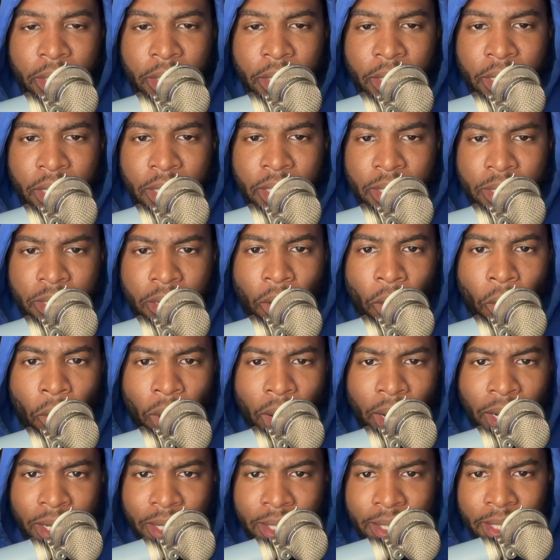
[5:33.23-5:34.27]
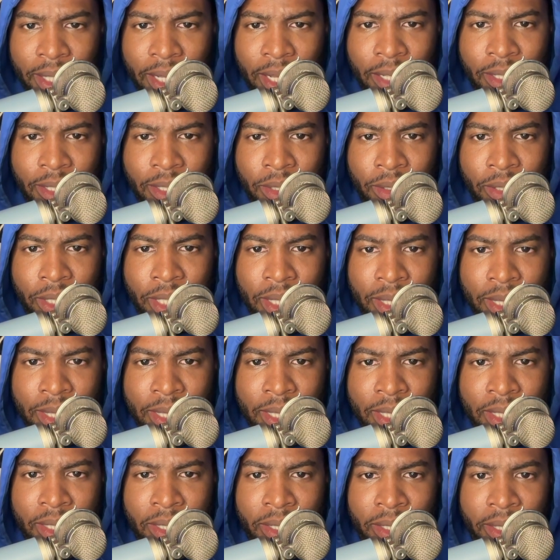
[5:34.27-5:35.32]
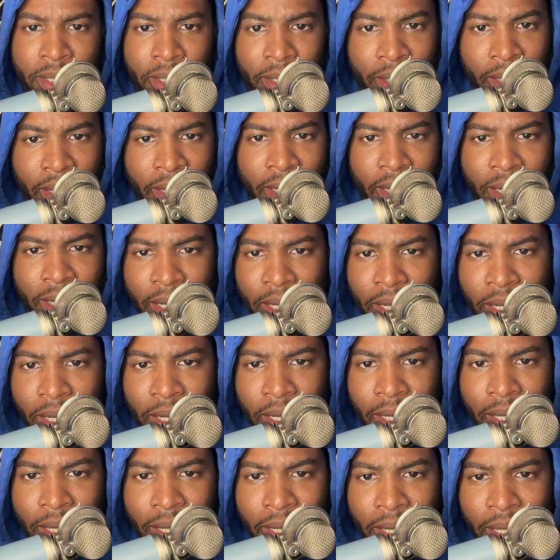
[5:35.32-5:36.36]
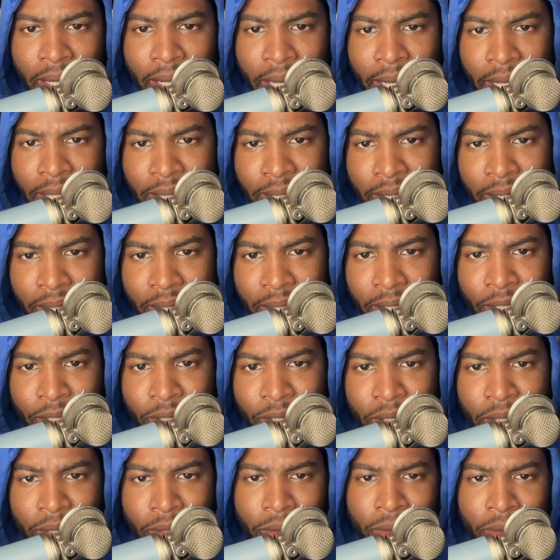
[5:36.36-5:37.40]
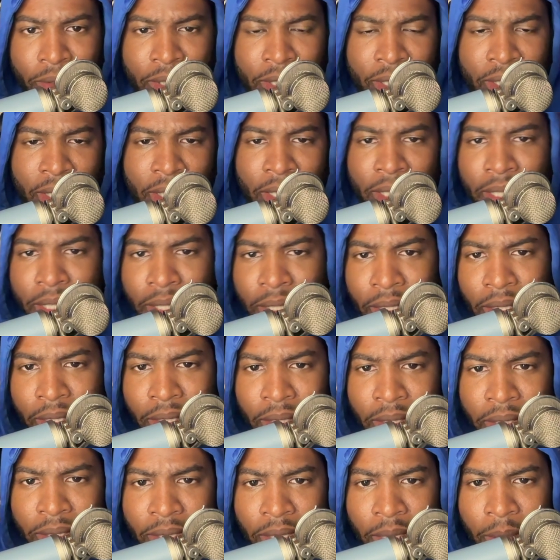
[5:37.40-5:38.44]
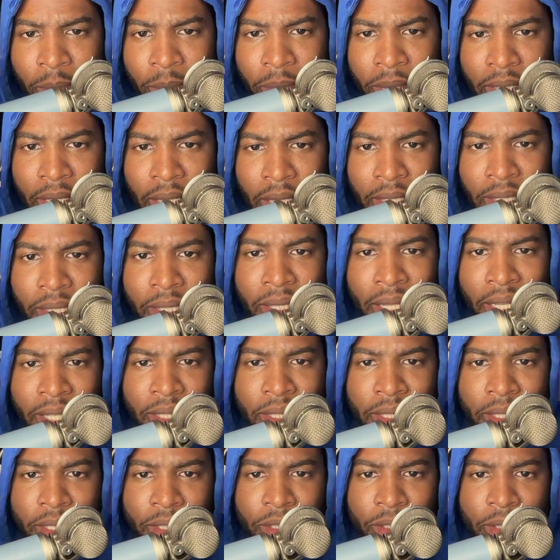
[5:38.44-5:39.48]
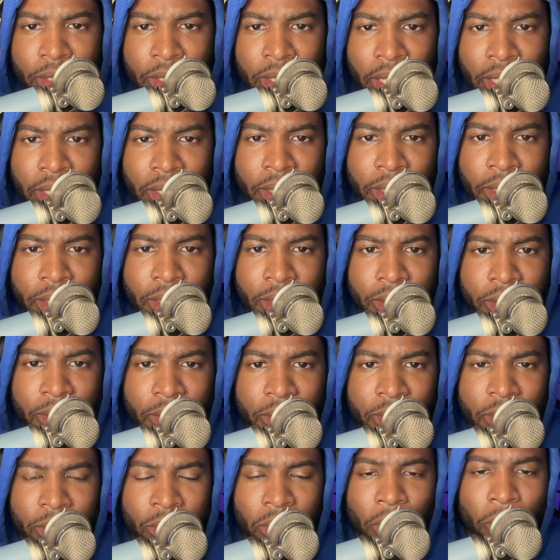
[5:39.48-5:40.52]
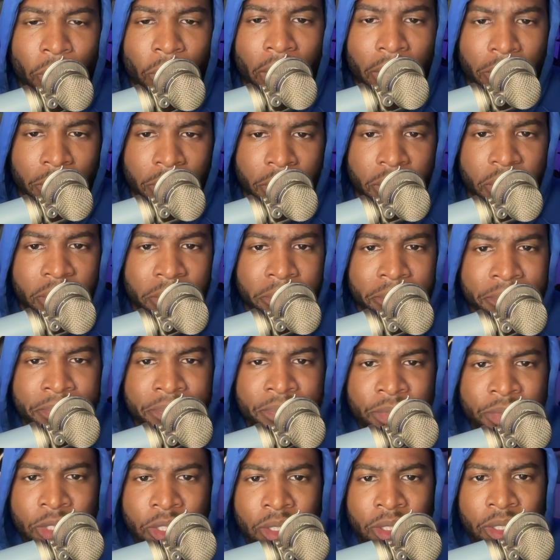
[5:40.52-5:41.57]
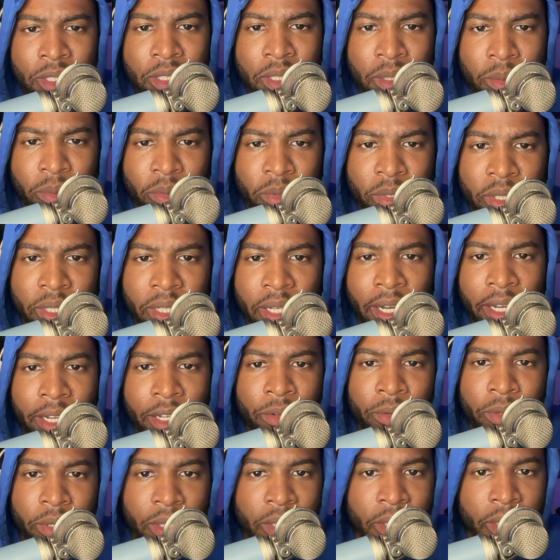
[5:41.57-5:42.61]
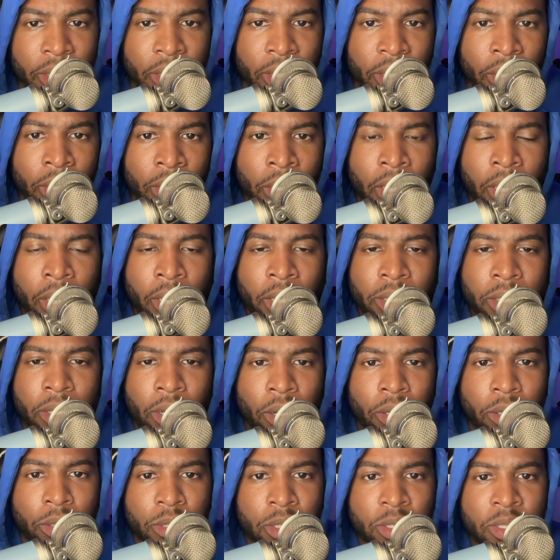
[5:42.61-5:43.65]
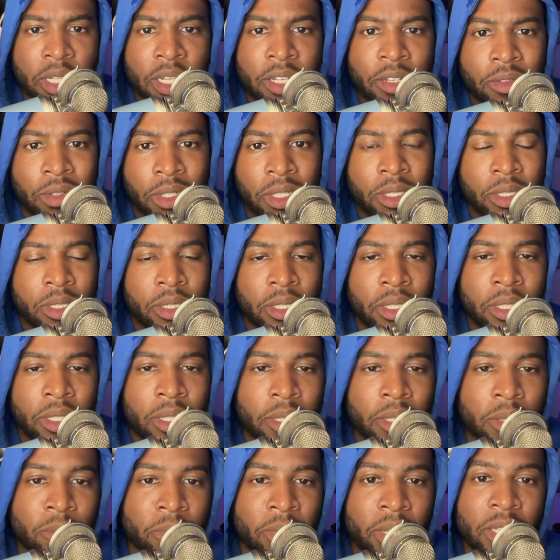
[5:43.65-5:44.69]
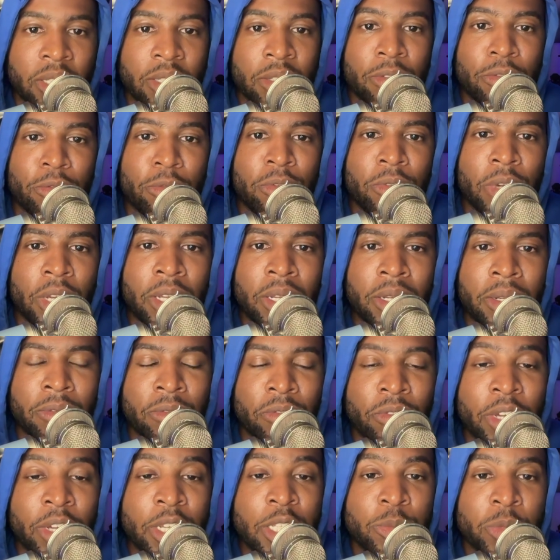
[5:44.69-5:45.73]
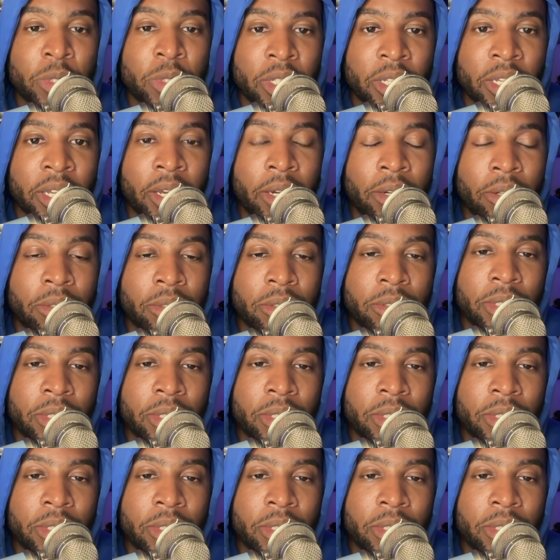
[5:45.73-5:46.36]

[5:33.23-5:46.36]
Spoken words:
So as you can see there, 1,800, which again, or did I put 1,900? So I rounded up. See, I'm pretty accurate there. Daughter savings, that's an investment account.